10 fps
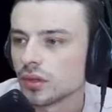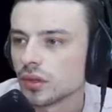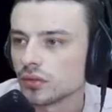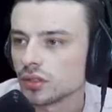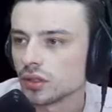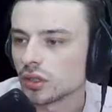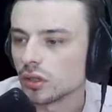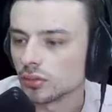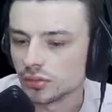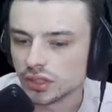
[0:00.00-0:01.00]
Return to
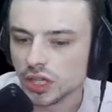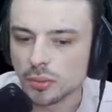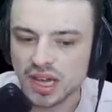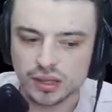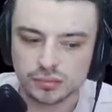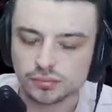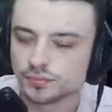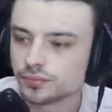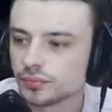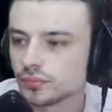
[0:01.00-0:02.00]
Colt. Let's go back.
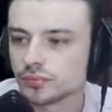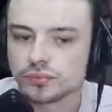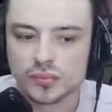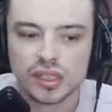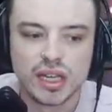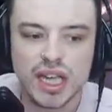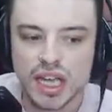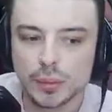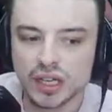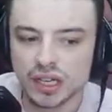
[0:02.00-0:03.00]

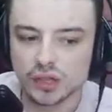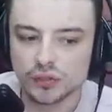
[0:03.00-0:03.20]
And we got a new